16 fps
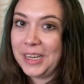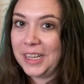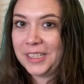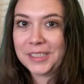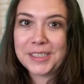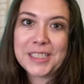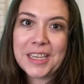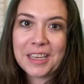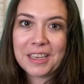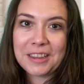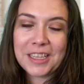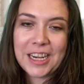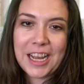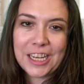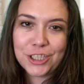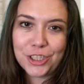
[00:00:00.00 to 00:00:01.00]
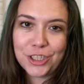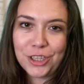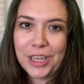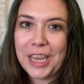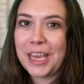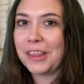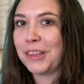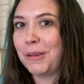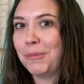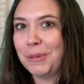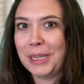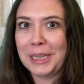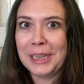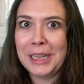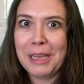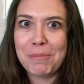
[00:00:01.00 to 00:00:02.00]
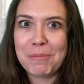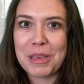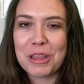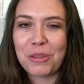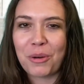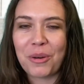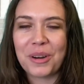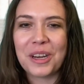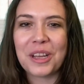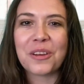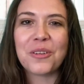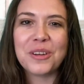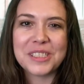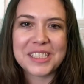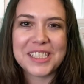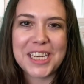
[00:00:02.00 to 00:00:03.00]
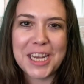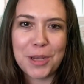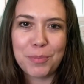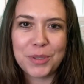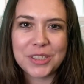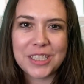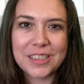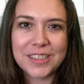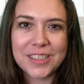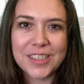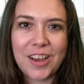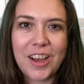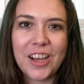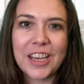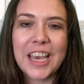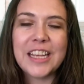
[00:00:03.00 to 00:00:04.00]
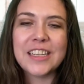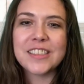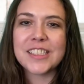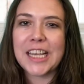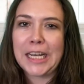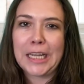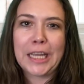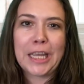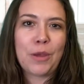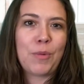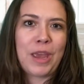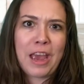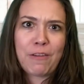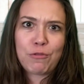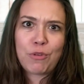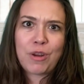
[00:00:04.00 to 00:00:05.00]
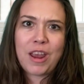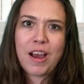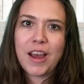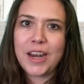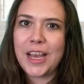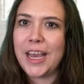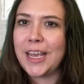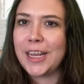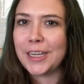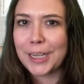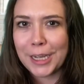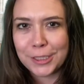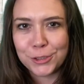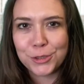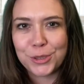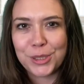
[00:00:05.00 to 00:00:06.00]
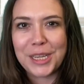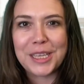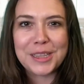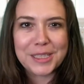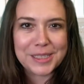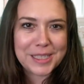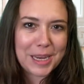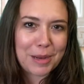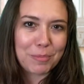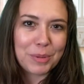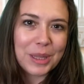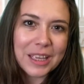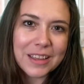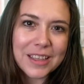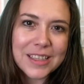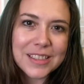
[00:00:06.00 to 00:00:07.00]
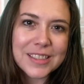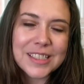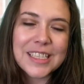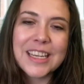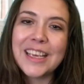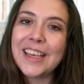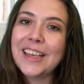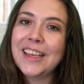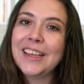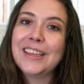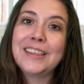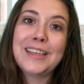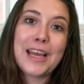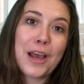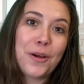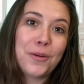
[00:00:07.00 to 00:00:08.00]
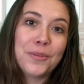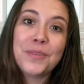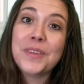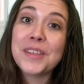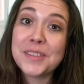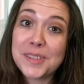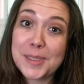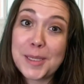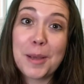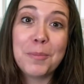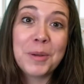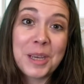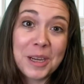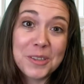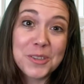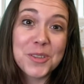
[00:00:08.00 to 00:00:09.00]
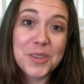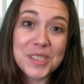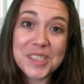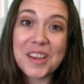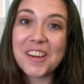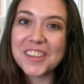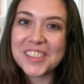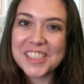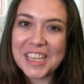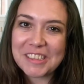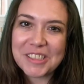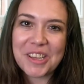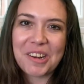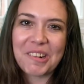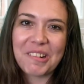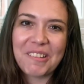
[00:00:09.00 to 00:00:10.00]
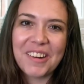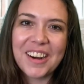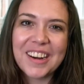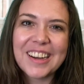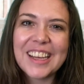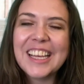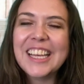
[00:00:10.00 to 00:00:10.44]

is singing the national anthem. Let me throw in a Chris Stapleton song, and suddenly we have Rihanna and country in the same playlist. Now, some country songs, that's going to work.